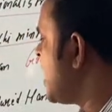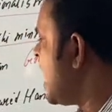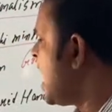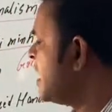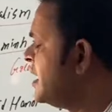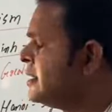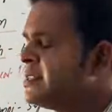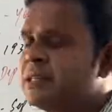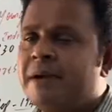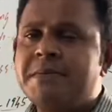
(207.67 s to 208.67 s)
And at the
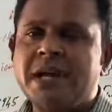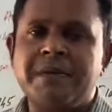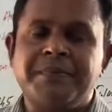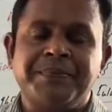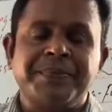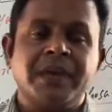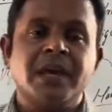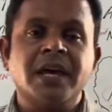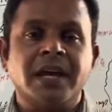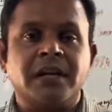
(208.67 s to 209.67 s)
same time,
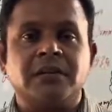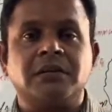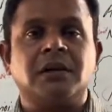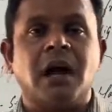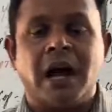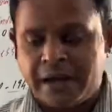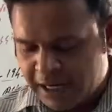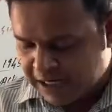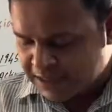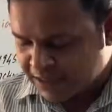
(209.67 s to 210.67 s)
here
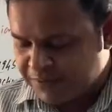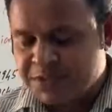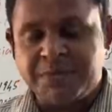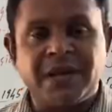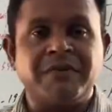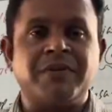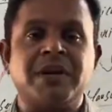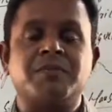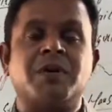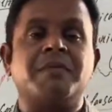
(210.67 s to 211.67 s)
agriculture, which became
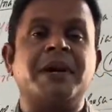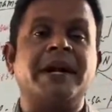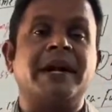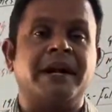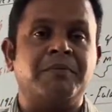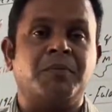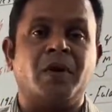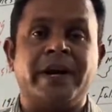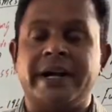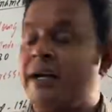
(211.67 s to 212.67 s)
very prominent and
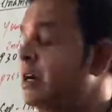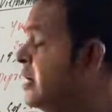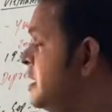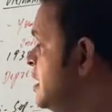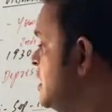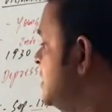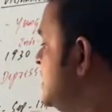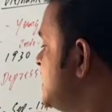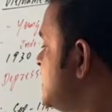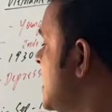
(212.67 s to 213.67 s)
important,
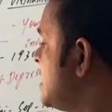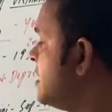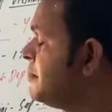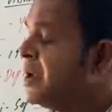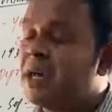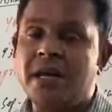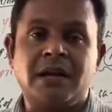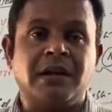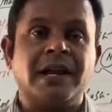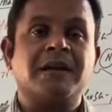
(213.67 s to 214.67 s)
they started
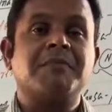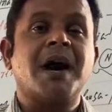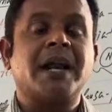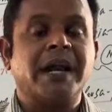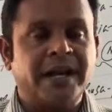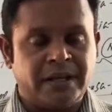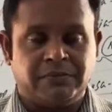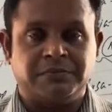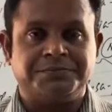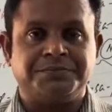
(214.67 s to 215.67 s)
making like
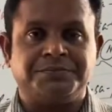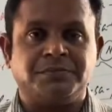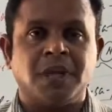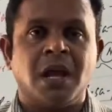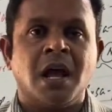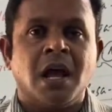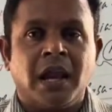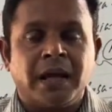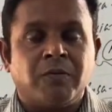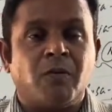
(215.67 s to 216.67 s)
marketing.
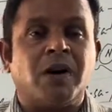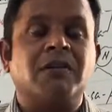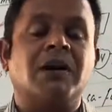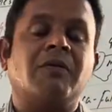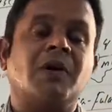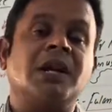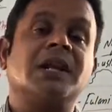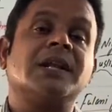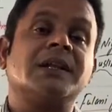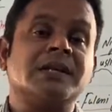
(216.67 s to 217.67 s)
Like what
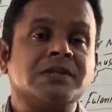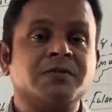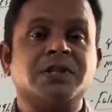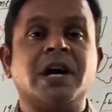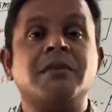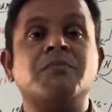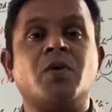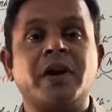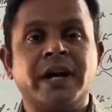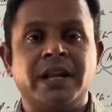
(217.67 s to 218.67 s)
are the things which are
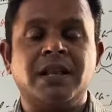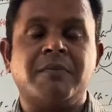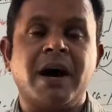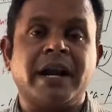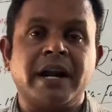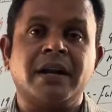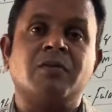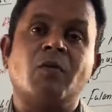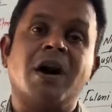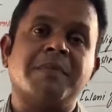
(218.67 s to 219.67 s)
important in the market,
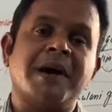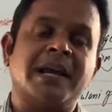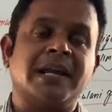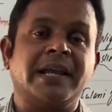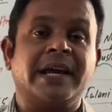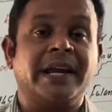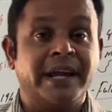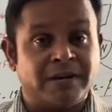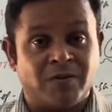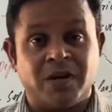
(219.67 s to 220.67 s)
in what manner they can
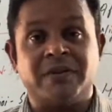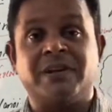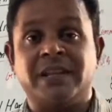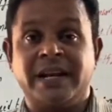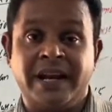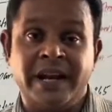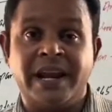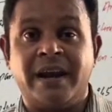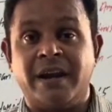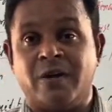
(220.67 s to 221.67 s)
get whatever they need
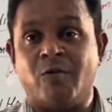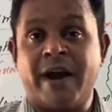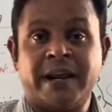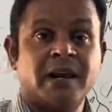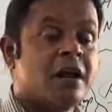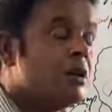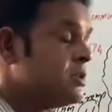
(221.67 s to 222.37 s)
and require.